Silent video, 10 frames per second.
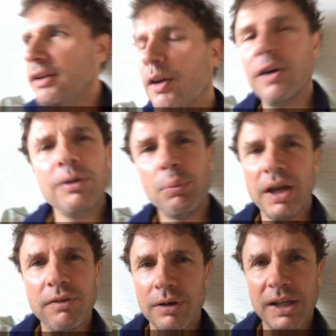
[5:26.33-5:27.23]
You know, I didn't
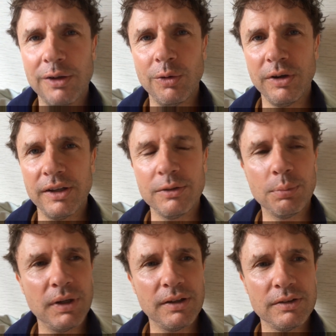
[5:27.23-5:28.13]
pay for any
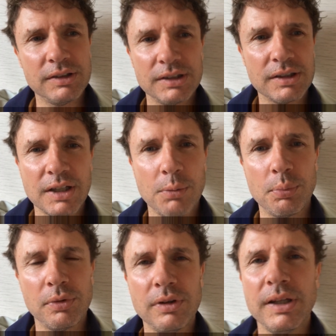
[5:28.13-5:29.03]
lawyers, but it was just a
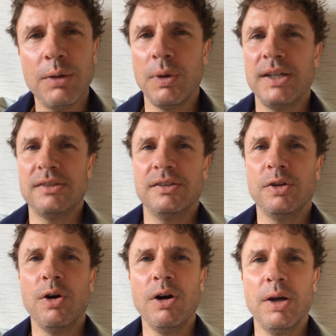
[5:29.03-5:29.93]
complete waste of
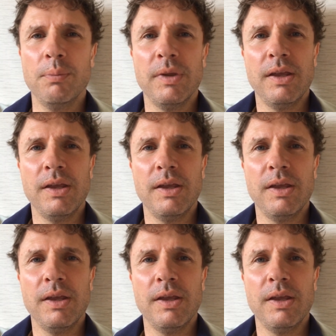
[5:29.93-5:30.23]
time.